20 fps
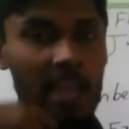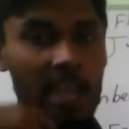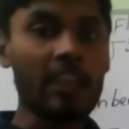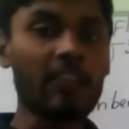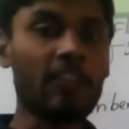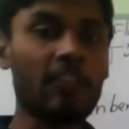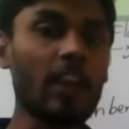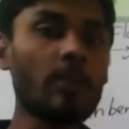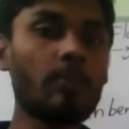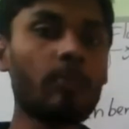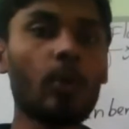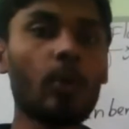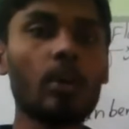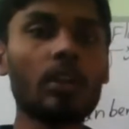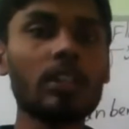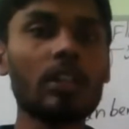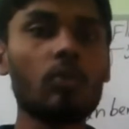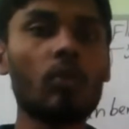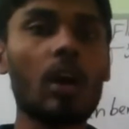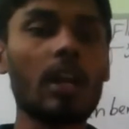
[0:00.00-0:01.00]
If I pour
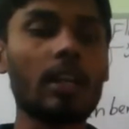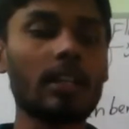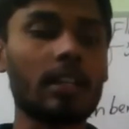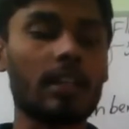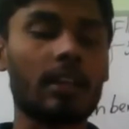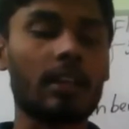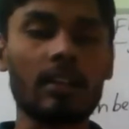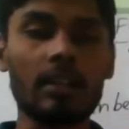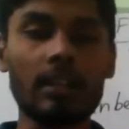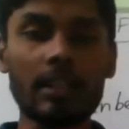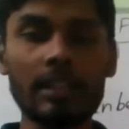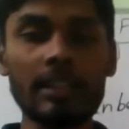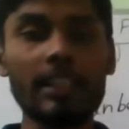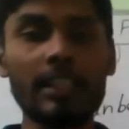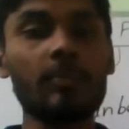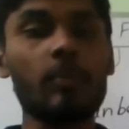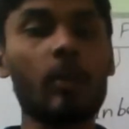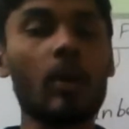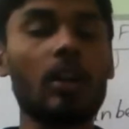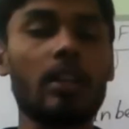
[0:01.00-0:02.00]
the water in
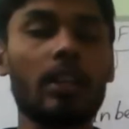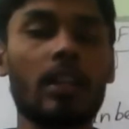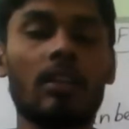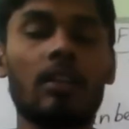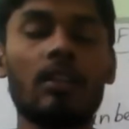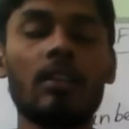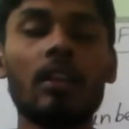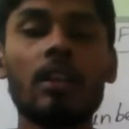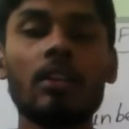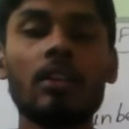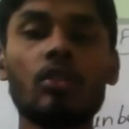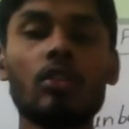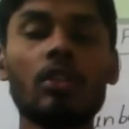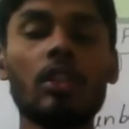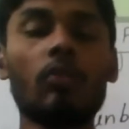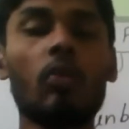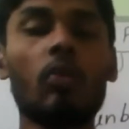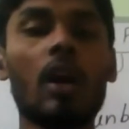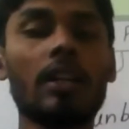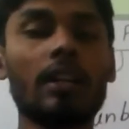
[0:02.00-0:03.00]
this bottle, so
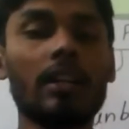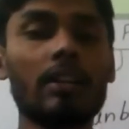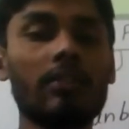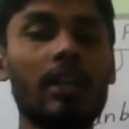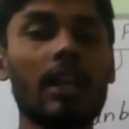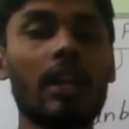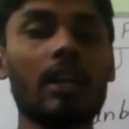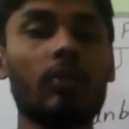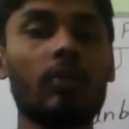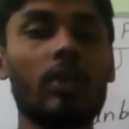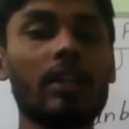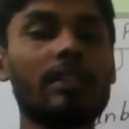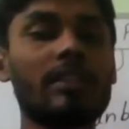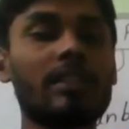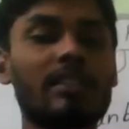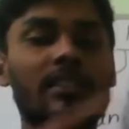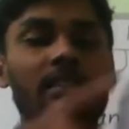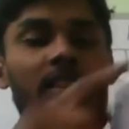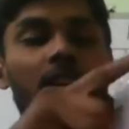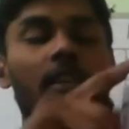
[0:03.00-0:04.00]
the water will acquire
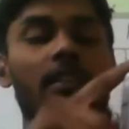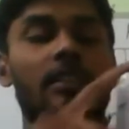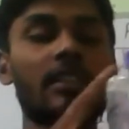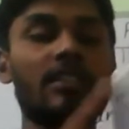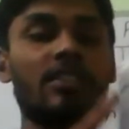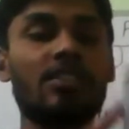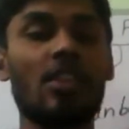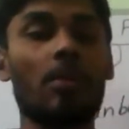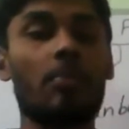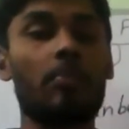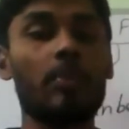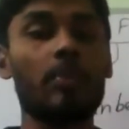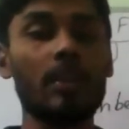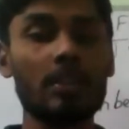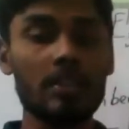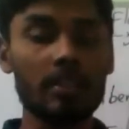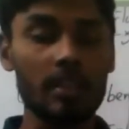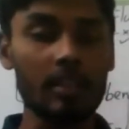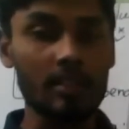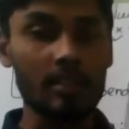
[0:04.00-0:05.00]
this shape.
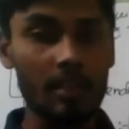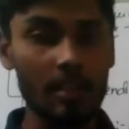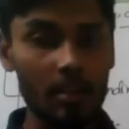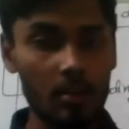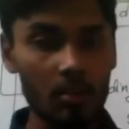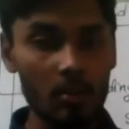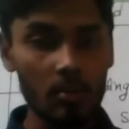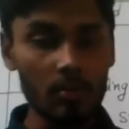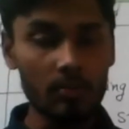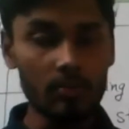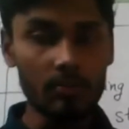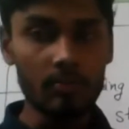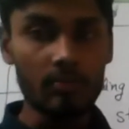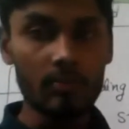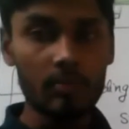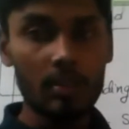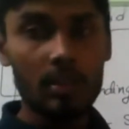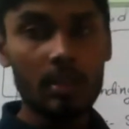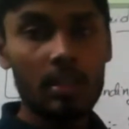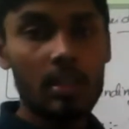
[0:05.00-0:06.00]
Is it yes or no?
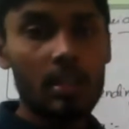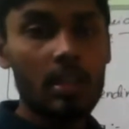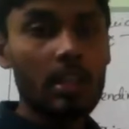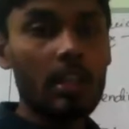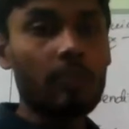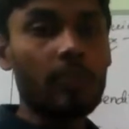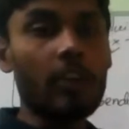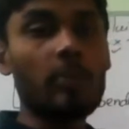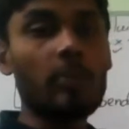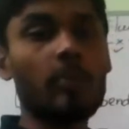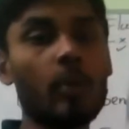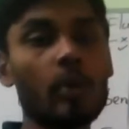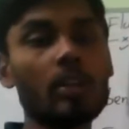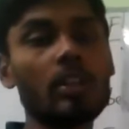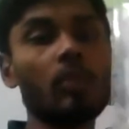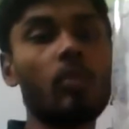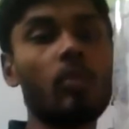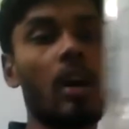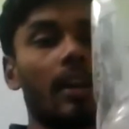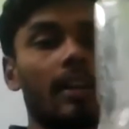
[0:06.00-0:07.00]
If I pour
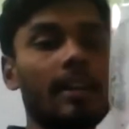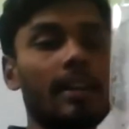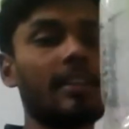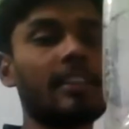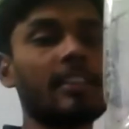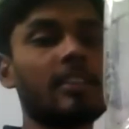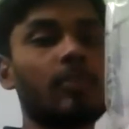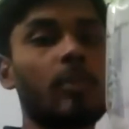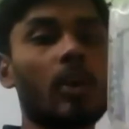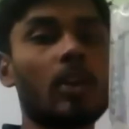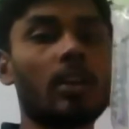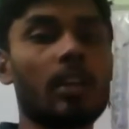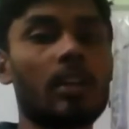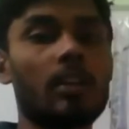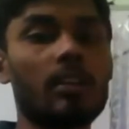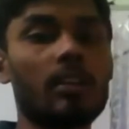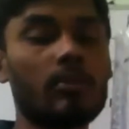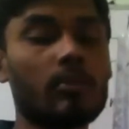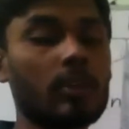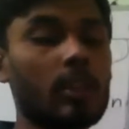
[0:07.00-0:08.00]
the water in this
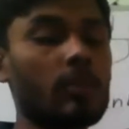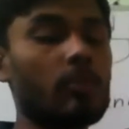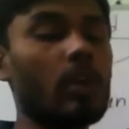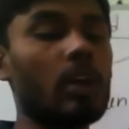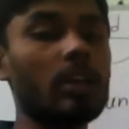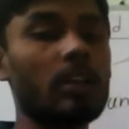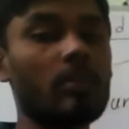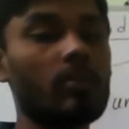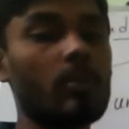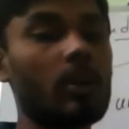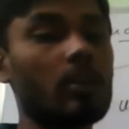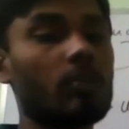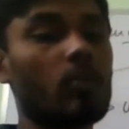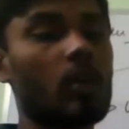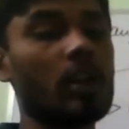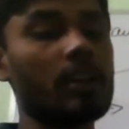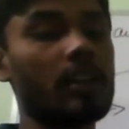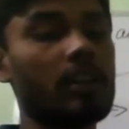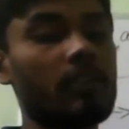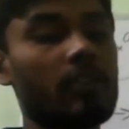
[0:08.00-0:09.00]
bottle, the
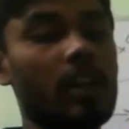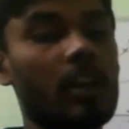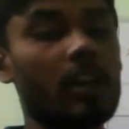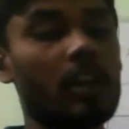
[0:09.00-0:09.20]
water will